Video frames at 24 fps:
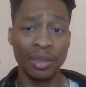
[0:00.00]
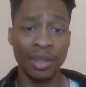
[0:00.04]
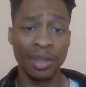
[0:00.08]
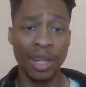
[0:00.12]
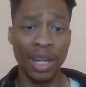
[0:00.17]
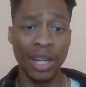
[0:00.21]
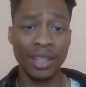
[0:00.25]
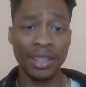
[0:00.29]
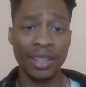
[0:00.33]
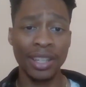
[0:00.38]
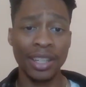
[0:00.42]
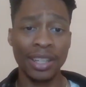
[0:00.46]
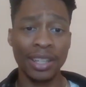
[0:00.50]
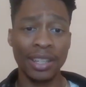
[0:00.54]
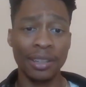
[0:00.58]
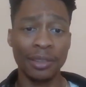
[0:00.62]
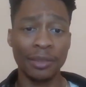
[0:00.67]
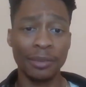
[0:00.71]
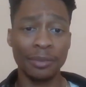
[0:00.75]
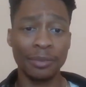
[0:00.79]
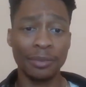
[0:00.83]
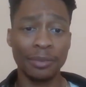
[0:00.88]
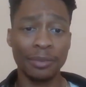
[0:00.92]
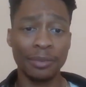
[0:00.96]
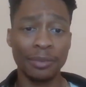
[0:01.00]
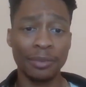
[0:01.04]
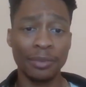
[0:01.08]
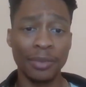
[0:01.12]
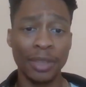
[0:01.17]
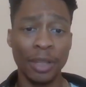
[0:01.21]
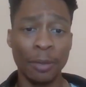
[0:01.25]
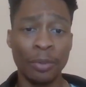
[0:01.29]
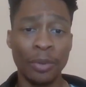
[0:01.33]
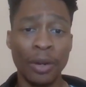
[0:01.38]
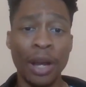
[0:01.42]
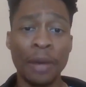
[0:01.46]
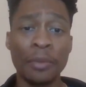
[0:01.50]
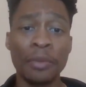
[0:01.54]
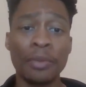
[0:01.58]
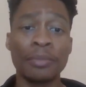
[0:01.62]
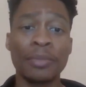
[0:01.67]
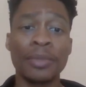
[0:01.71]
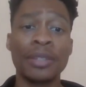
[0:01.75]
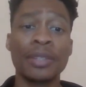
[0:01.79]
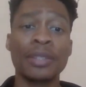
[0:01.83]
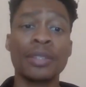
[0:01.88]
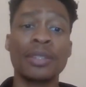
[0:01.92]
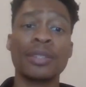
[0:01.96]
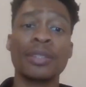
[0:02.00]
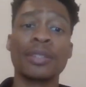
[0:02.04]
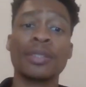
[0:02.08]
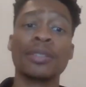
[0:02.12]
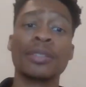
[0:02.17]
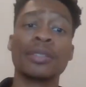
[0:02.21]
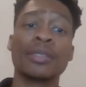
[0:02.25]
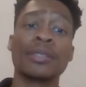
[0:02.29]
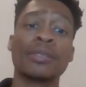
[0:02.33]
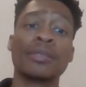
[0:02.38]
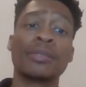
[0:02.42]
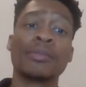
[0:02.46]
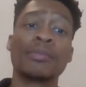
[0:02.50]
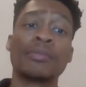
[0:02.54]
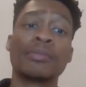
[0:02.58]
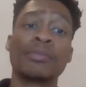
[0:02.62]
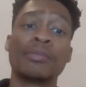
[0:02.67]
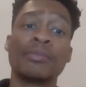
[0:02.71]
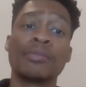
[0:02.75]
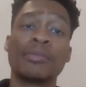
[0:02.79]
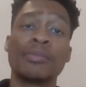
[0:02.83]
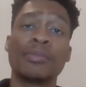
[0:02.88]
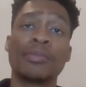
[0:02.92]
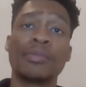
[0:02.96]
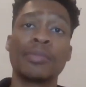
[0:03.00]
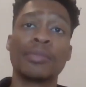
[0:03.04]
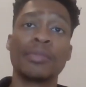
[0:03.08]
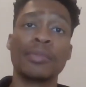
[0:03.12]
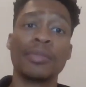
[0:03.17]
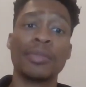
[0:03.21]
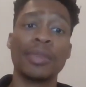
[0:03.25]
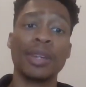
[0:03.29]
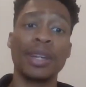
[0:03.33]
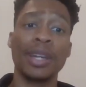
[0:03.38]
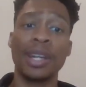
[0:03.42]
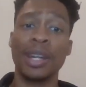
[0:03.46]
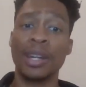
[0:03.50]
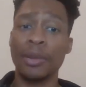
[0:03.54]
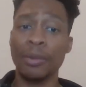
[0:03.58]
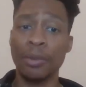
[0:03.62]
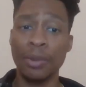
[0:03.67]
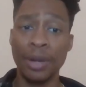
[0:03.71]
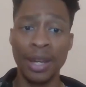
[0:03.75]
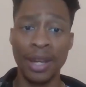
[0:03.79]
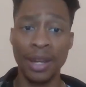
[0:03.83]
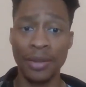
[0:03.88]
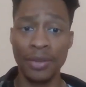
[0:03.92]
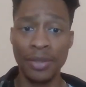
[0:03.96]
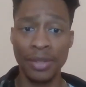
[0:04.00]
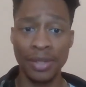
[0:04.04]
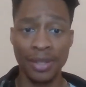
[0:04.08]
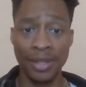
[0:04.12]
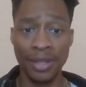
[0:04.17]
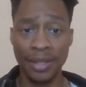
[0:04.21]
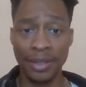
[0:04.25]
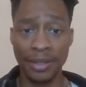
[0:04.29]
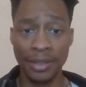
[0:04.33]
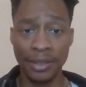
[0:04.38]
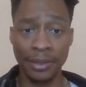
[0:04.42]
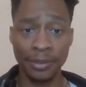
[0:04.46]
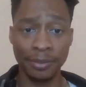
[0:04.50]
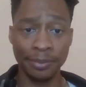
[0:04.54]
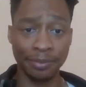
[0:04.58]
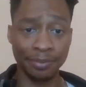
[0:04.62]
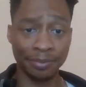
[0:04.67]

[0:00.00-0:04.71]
I think the problem is in the way how it's set up.